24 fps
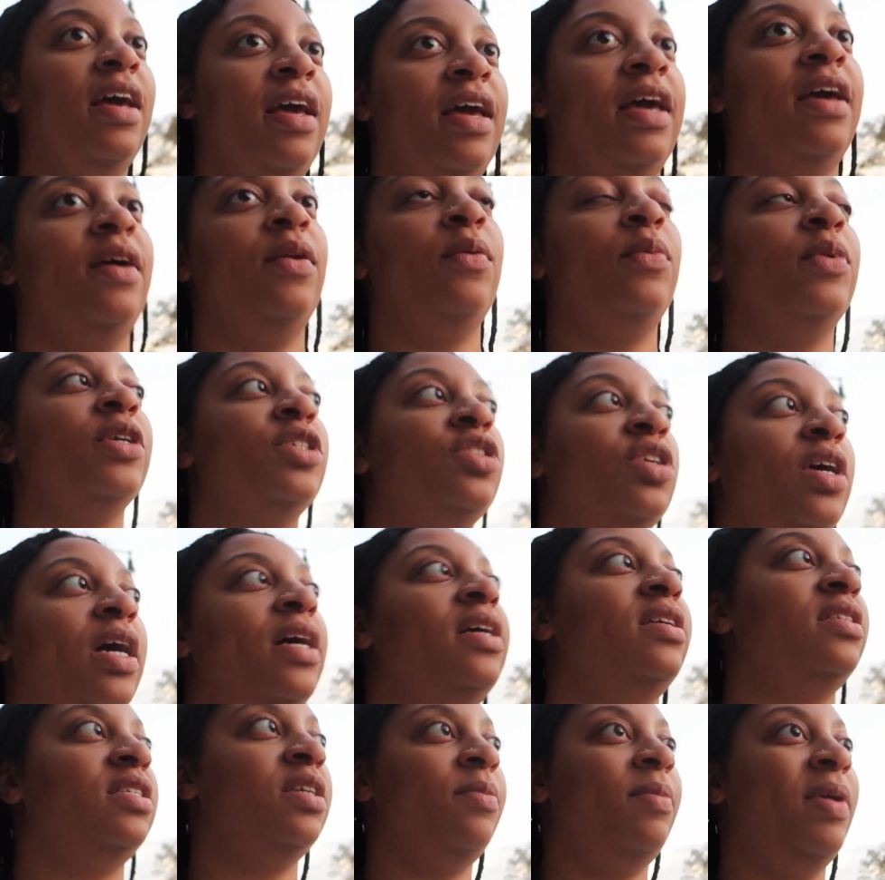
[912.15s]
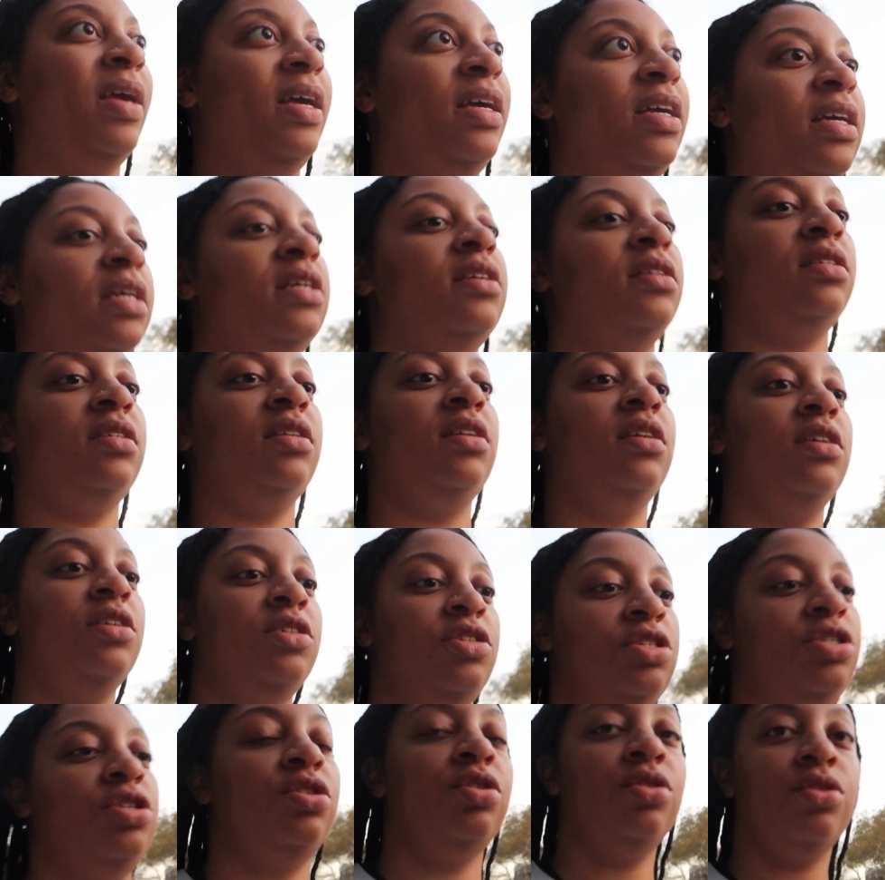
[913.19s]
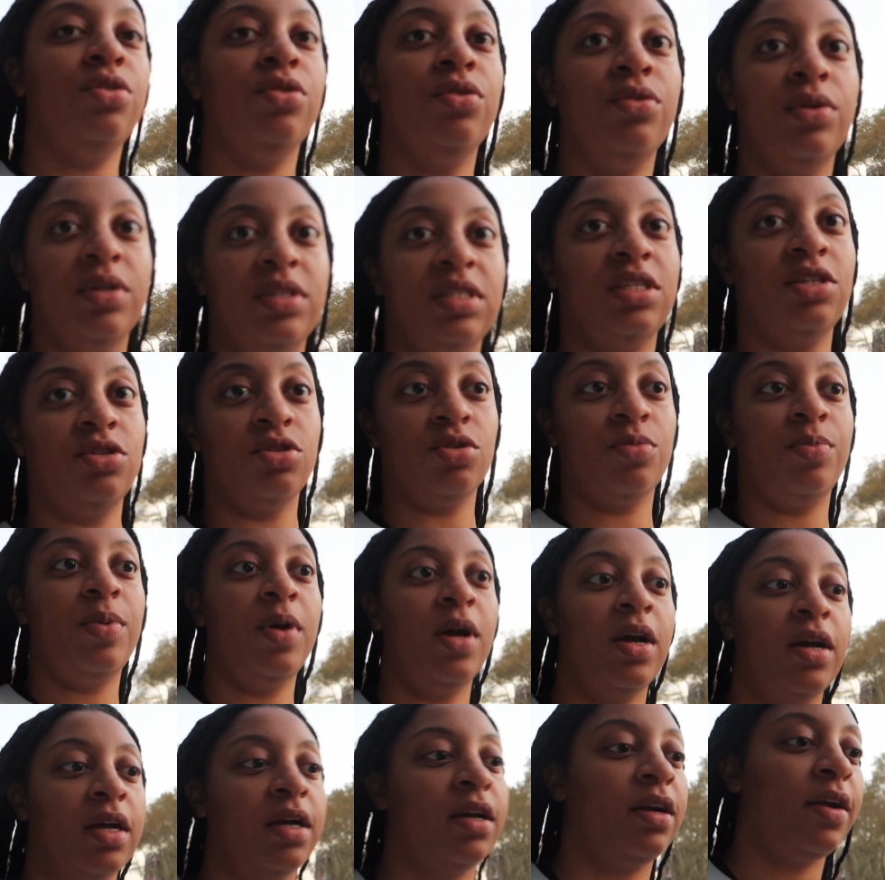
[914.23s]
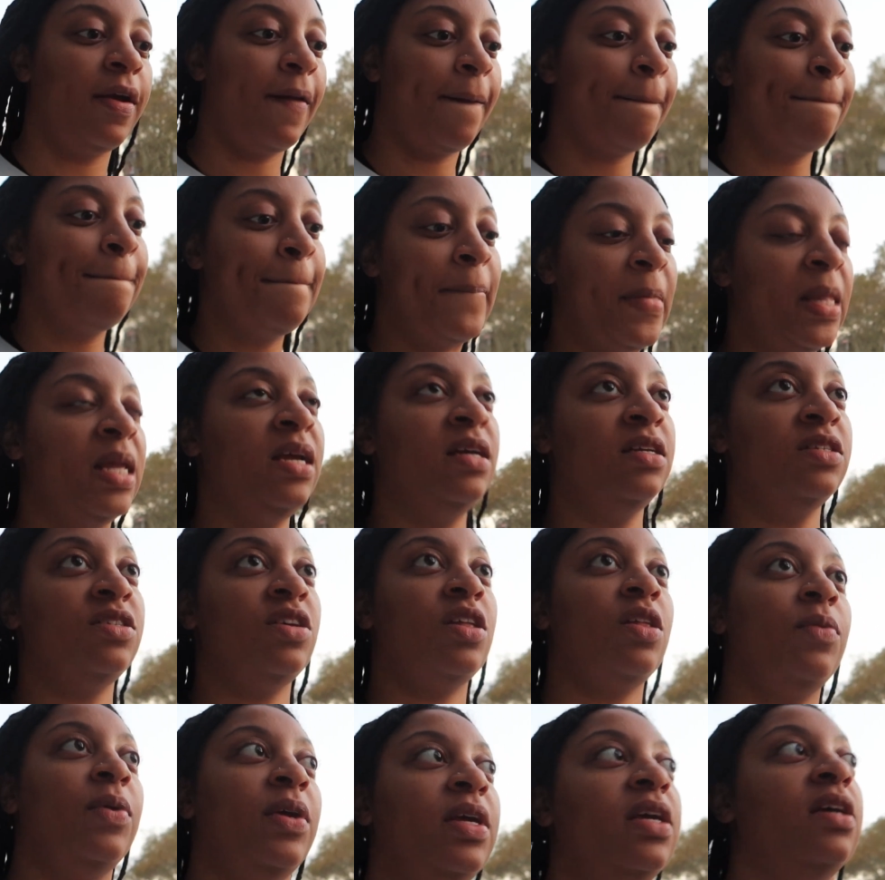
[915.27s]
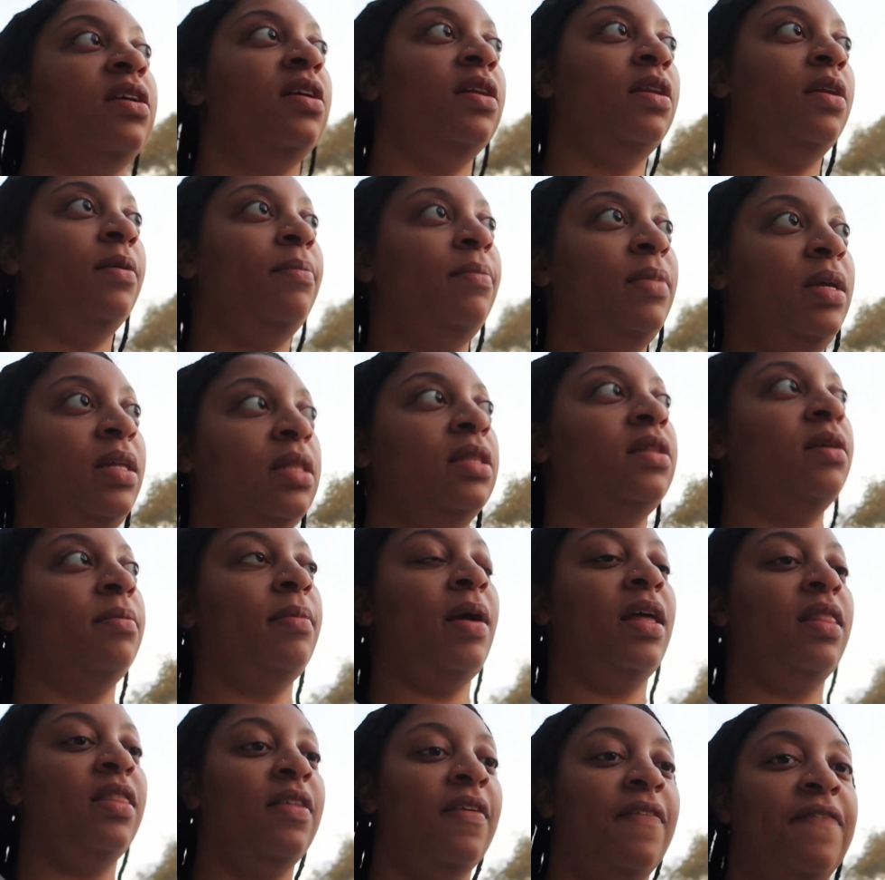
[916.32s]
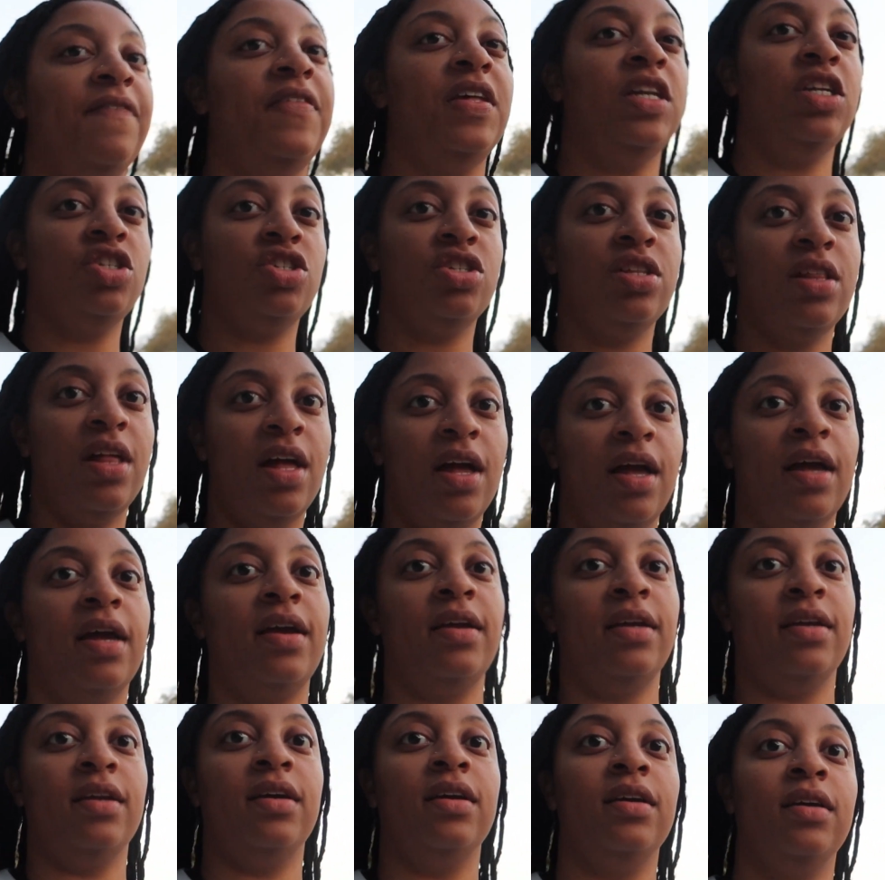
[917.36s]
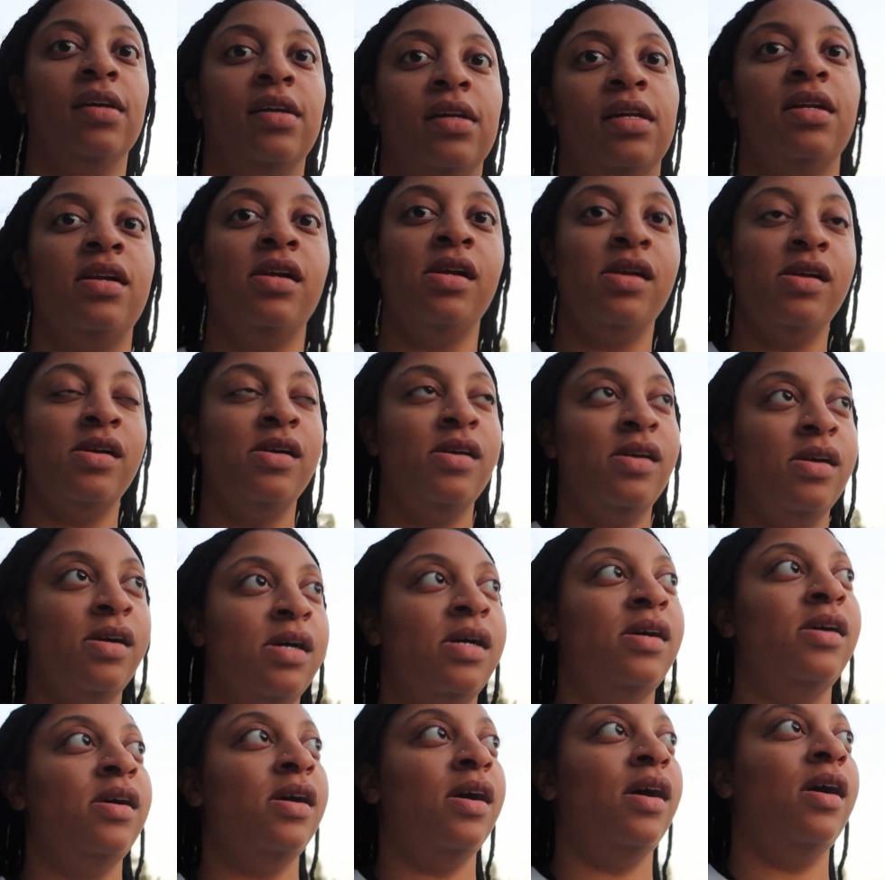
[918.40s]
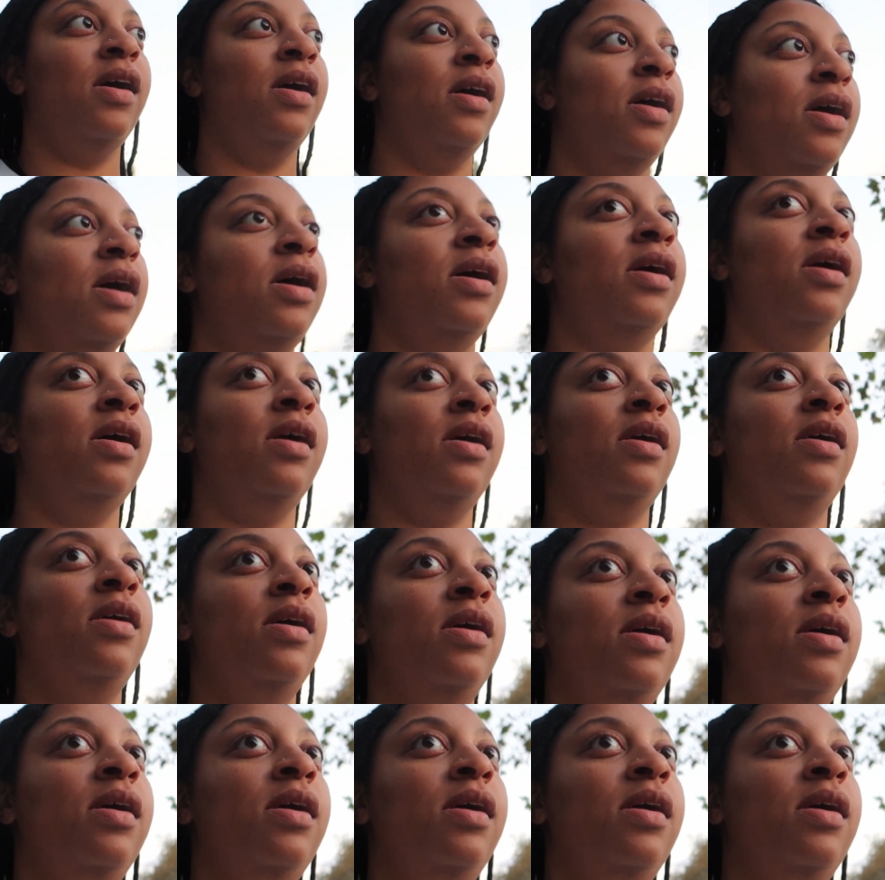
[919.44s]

and we're trying to make it to Central Park so that we can meet them at the finish line. Uh,